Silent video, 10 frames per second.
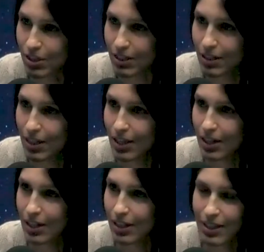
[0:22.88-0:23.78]
in,
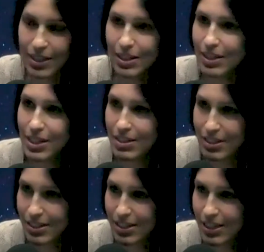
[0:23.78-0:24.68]
it
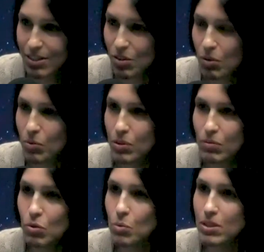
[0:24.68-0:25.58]
doesn't, it's not good. It
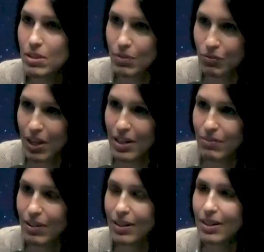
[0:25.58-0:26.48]
ruins the
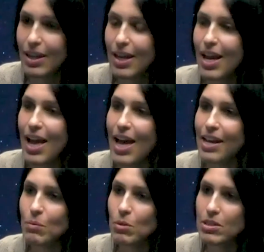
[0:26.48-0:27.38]
flavor. And
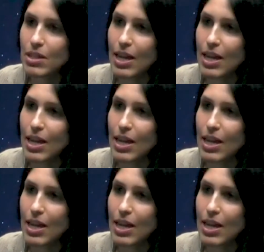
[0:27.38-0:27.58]
I wonder,